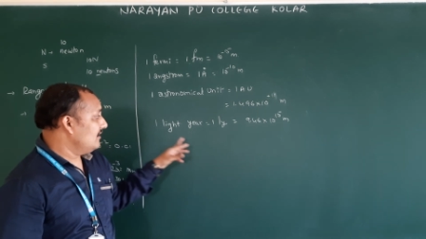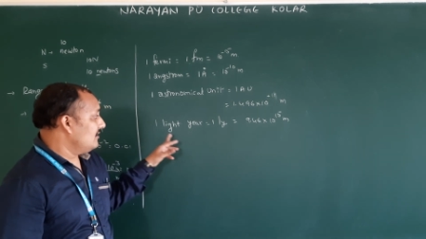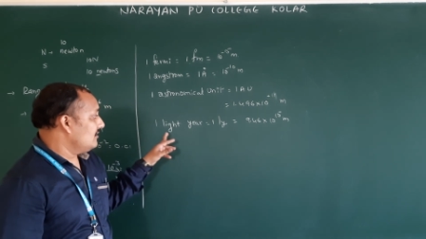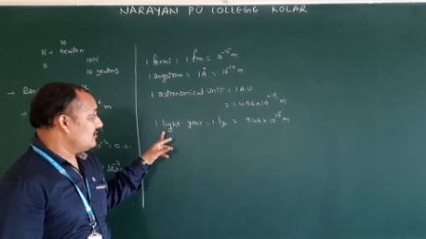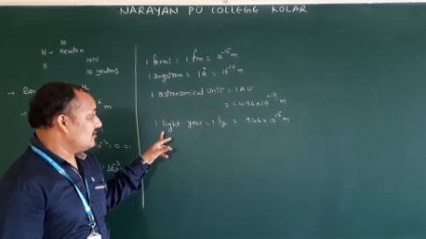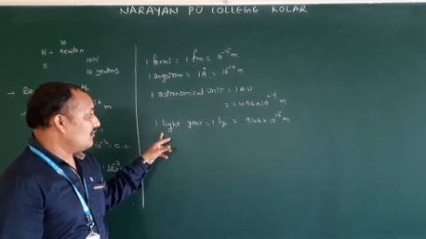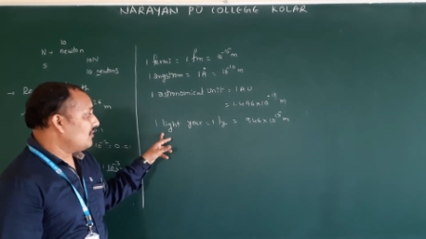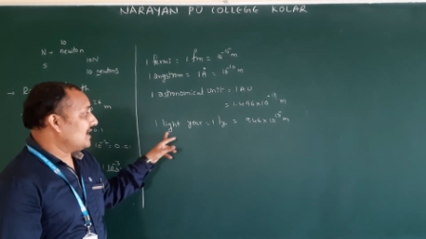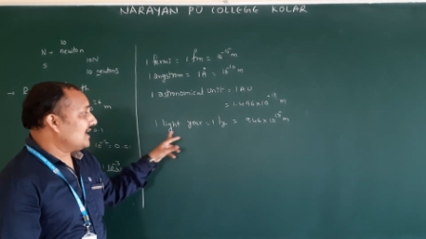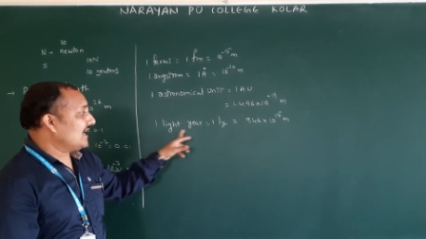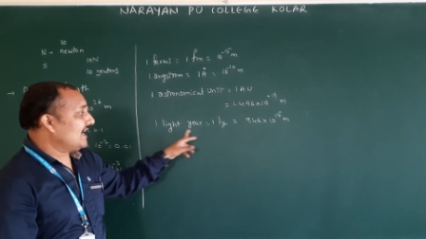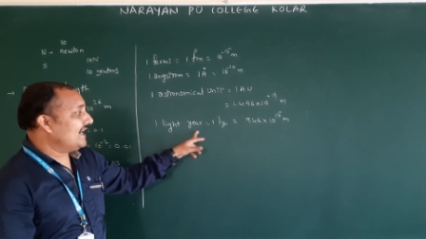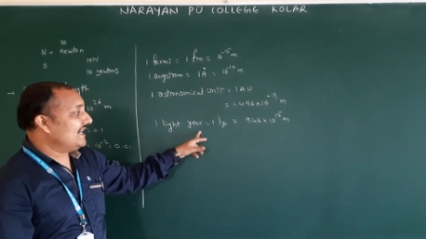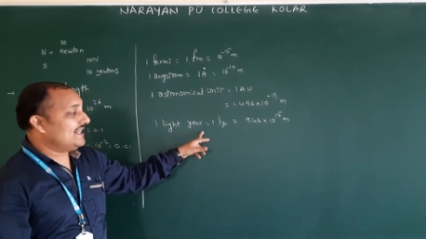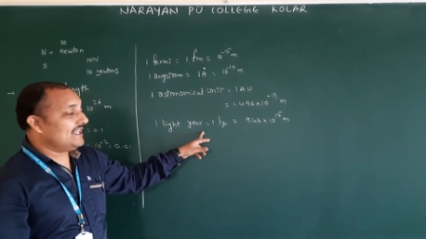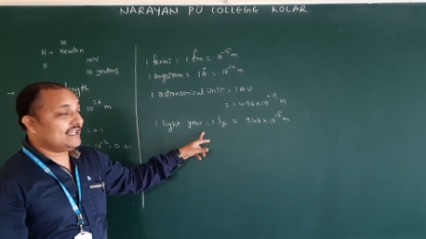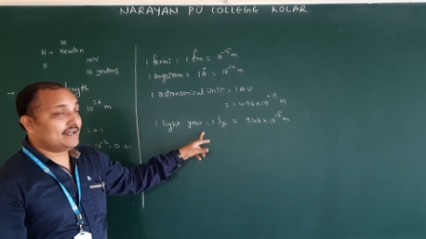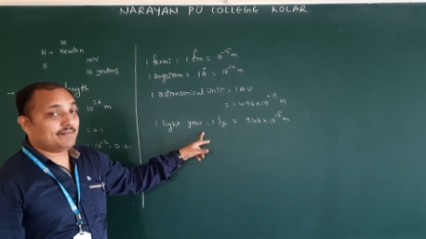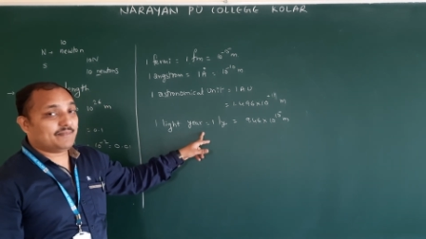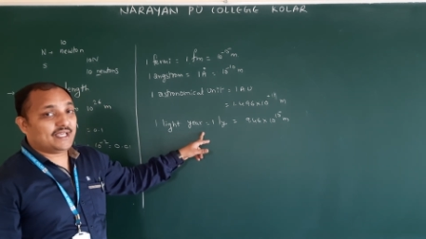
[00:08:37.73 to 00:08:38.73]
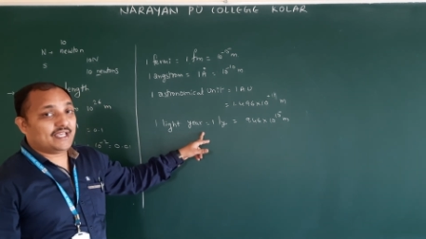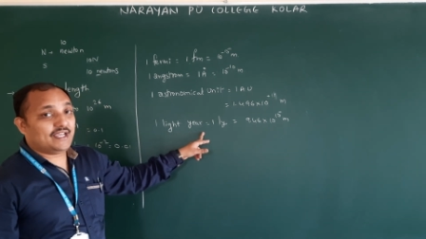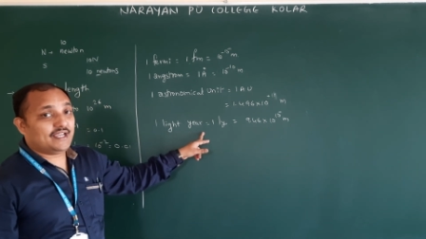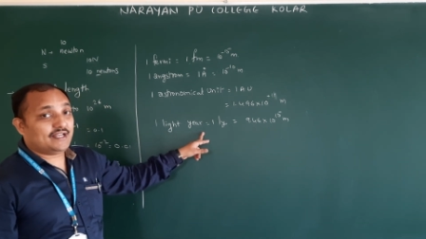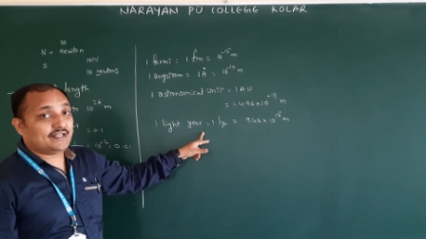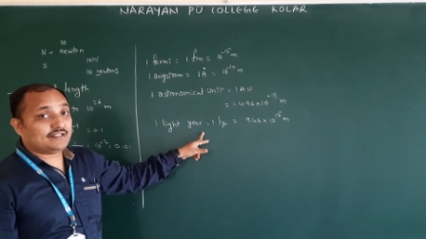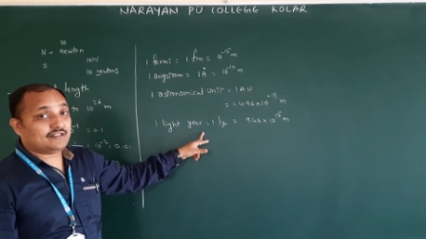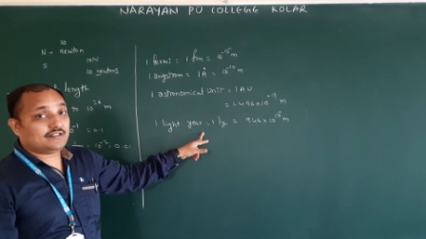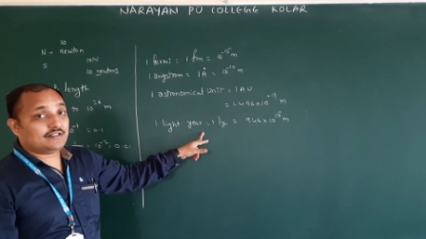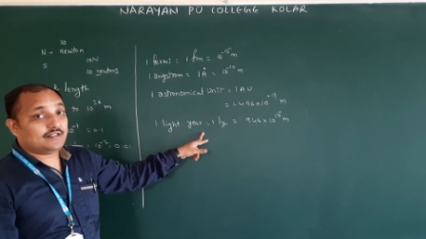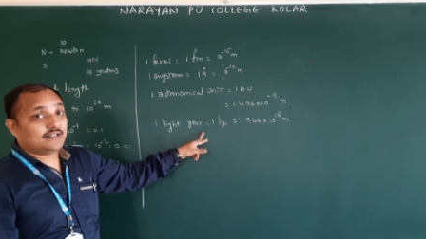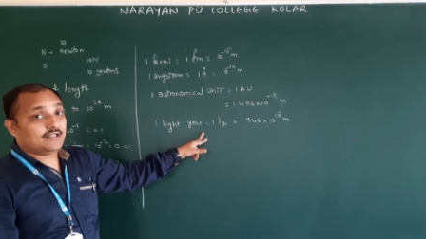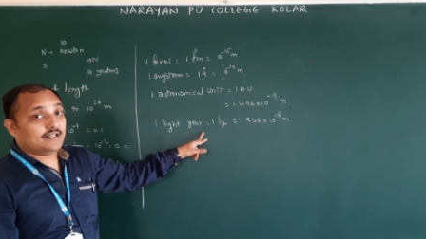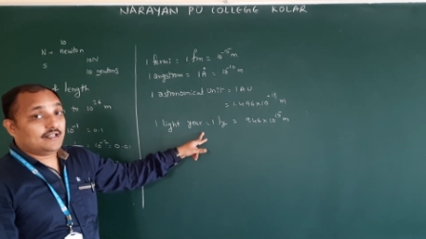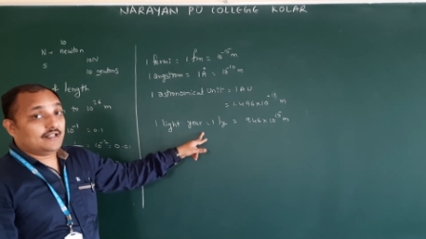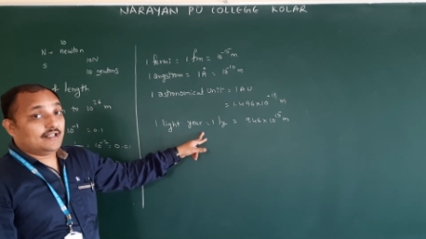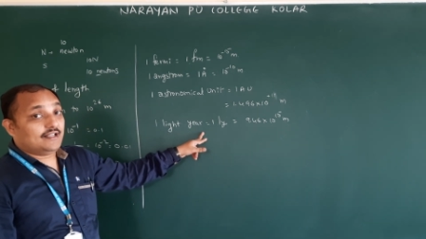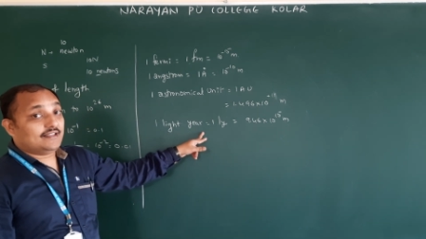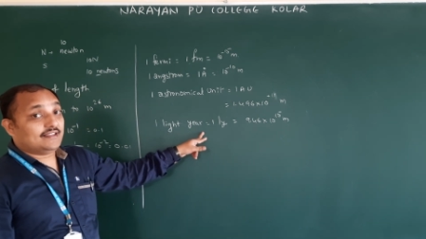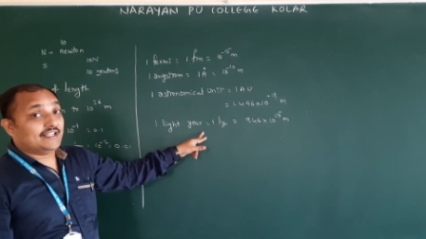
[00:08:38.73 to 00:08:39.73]
So 1 light year means
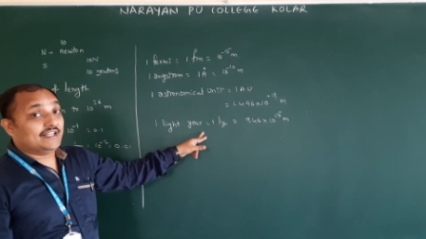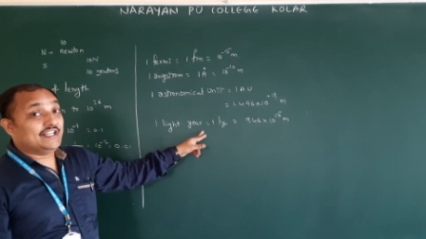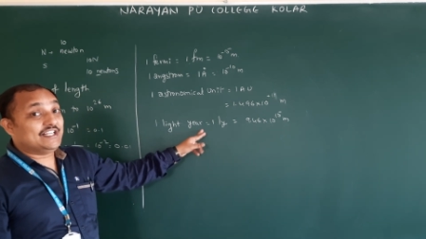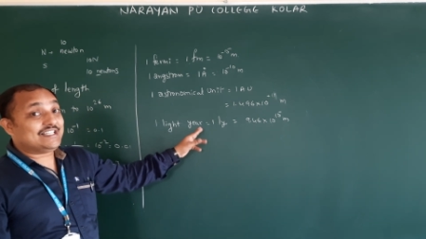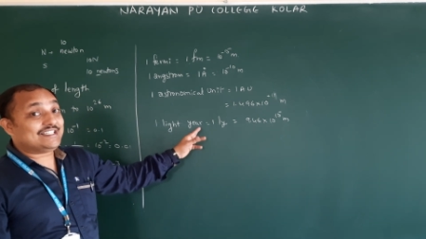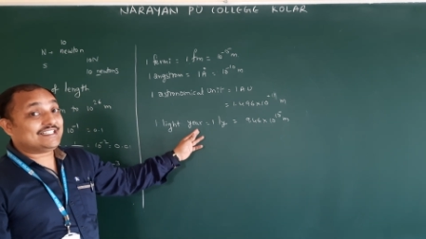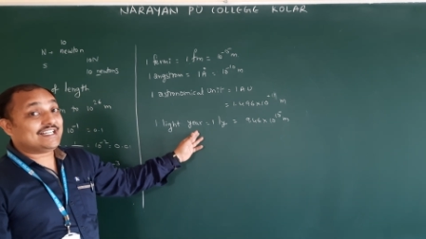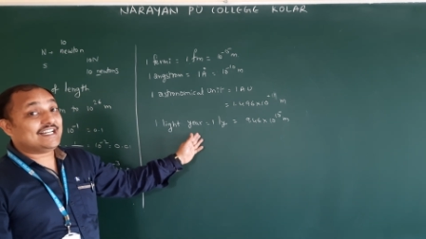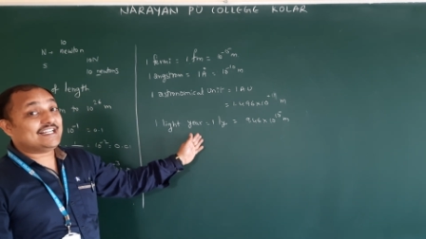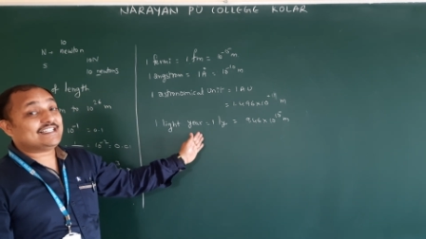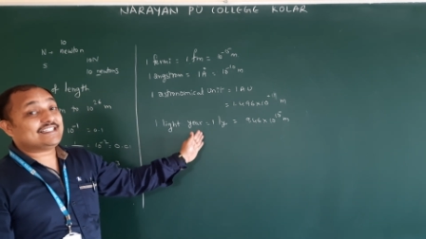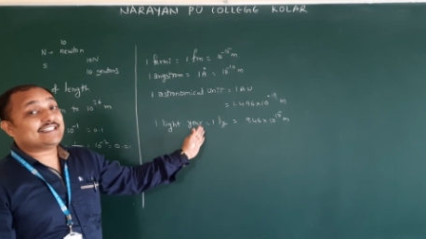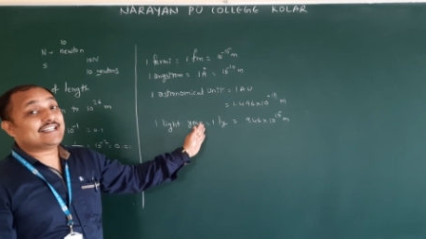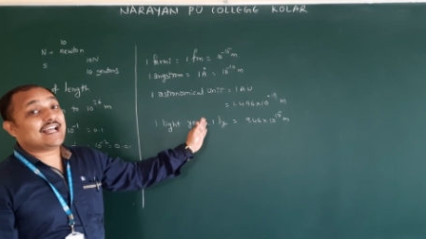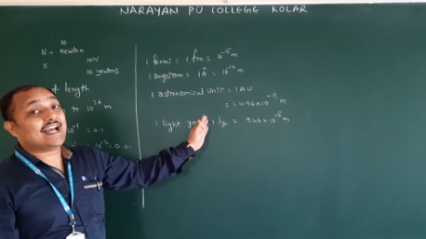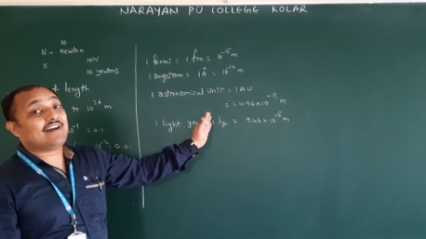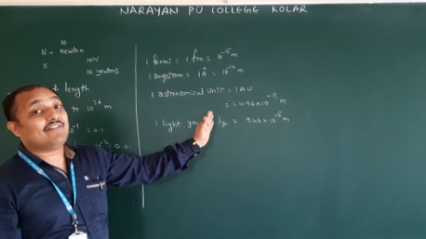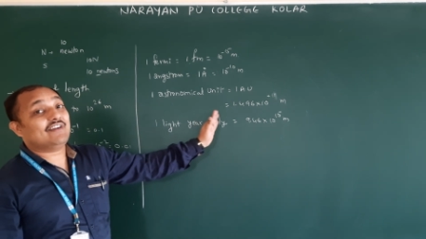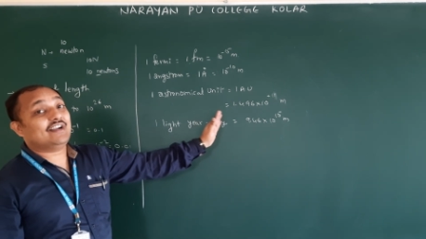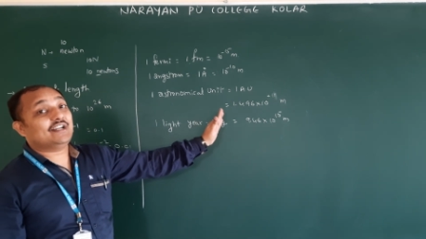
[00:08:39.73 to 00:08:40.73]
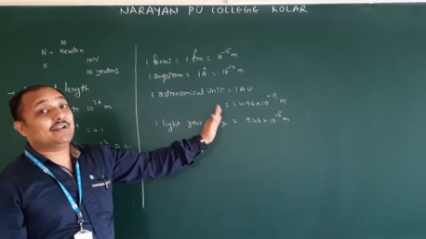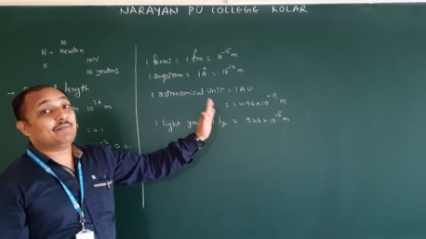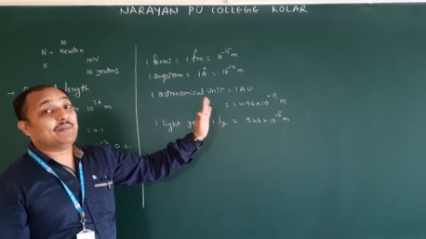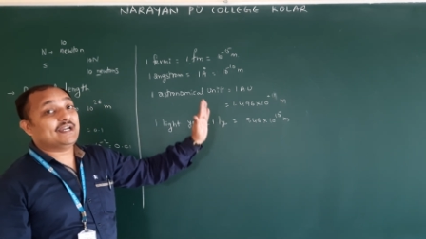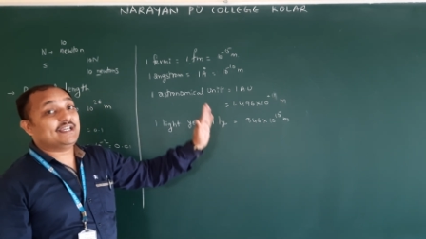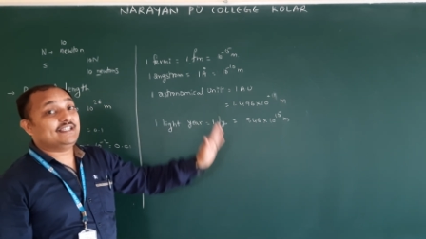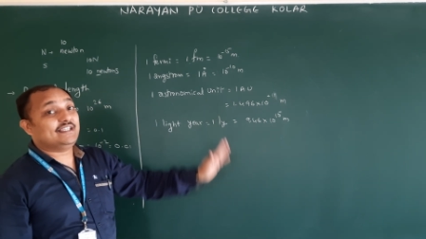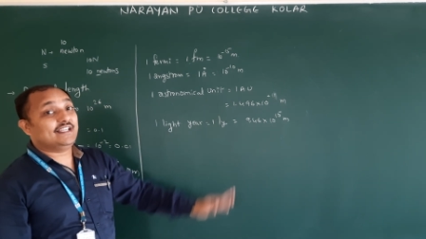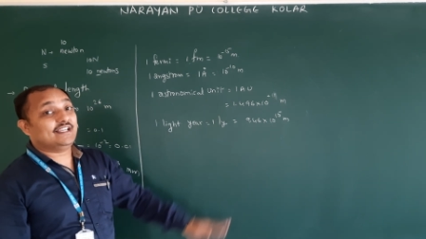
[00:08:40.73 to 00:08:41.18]
the distance traveled by